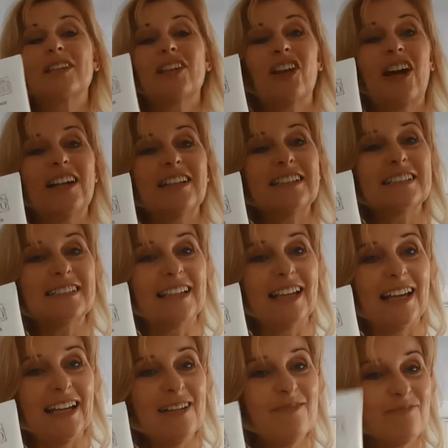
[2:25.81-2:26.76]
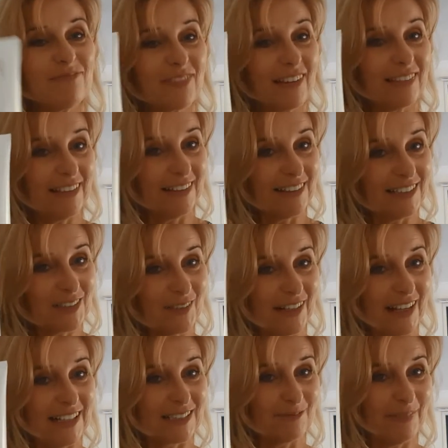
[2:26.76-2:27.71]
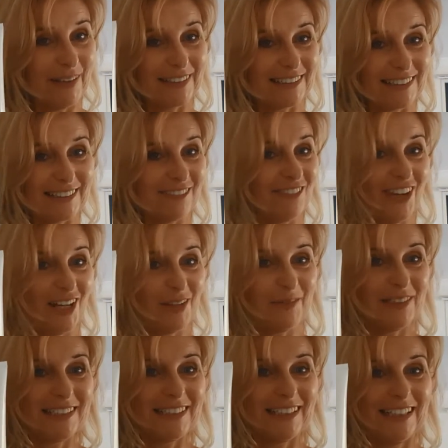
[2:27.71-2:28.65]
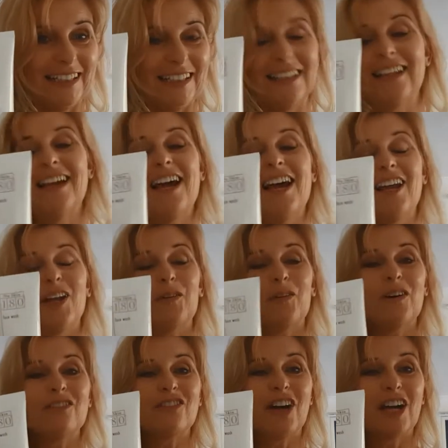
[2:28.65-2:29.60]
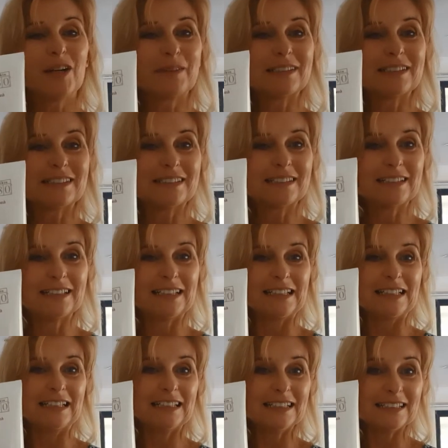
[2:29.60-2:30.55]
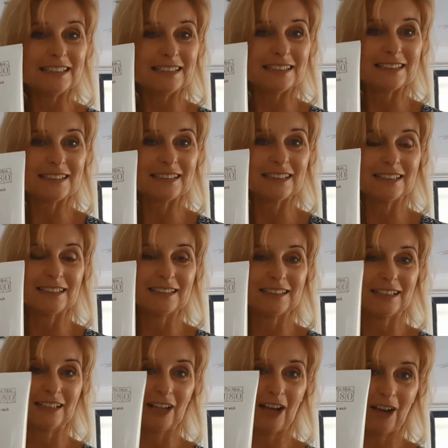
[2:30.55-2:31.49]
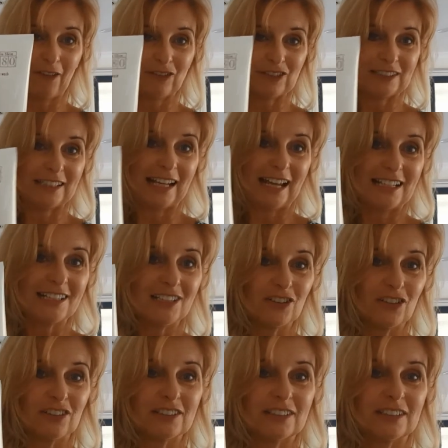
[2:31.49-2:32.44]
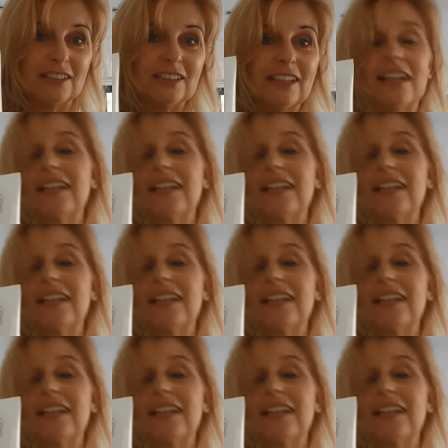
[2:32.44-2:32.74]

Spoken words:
delighted to say that this one has masses of vitamin C in it. Now, what vitamin C is obviously an antioxidant